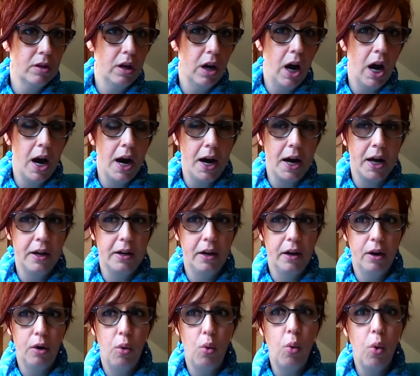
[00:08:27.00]
on
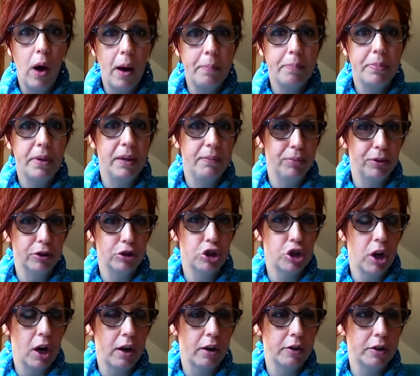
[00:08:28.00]
what people
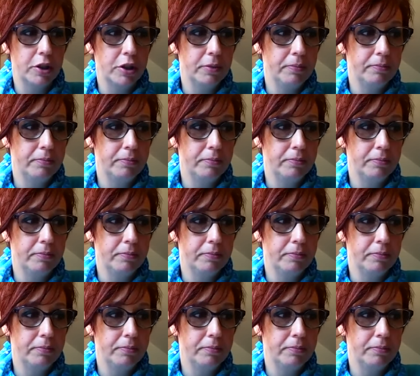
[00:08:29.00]
charge.